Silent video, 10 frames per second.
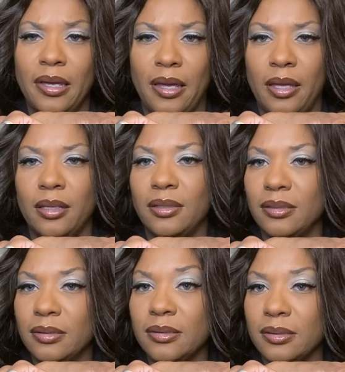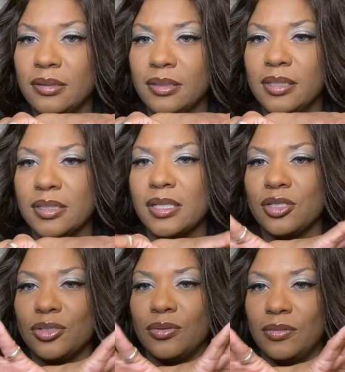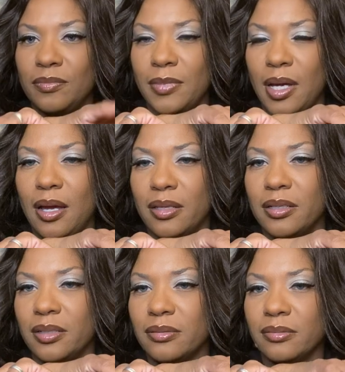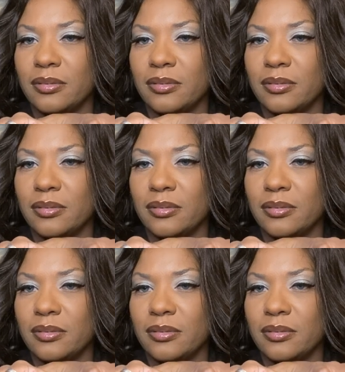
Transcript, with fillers: and the essential other